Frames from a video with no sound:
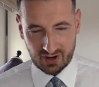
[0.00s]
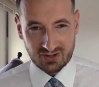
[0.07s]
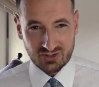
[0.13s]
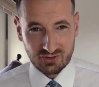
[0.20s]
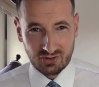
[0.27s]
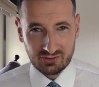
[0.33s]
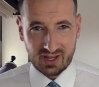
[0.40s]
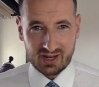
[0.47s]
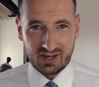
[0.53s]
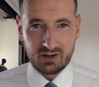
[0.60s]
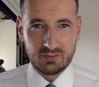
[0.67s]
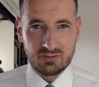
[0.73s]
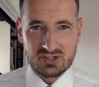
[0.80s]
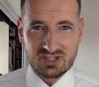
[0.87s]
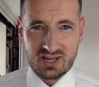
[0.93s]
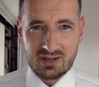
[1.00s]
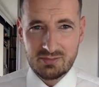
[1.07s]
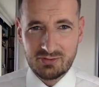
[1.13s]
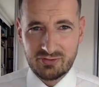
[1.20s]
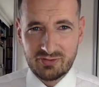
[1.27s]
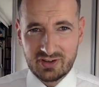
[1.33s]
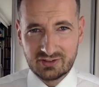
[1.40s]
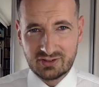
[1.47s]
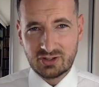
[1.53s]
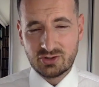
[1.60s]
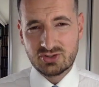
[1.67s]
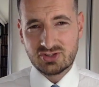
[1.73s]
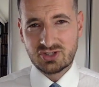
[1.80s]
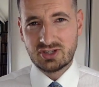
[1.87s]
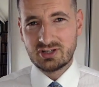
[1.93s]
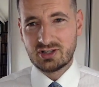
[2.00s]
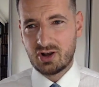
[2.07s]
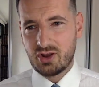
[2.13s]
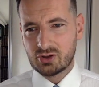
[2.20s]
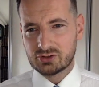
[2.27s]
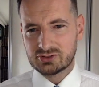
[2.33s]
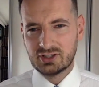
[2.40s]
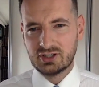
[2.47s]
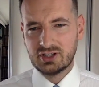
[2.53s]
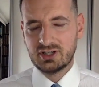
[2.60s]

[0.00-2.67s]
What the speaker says: So not that kind of slim fit that you've seen a lot.